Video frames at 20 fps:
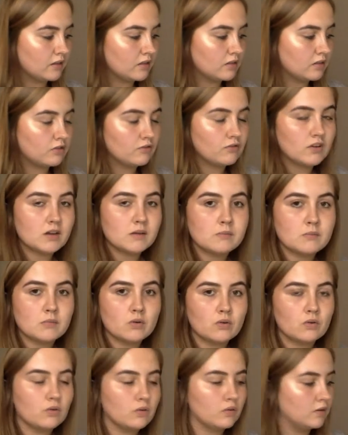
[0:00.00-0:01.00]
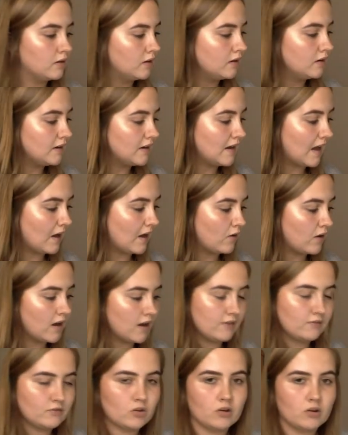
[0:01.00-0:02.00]
3 more, now
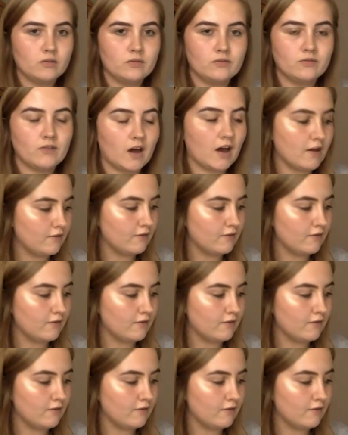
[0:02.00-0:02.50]
I've got 5.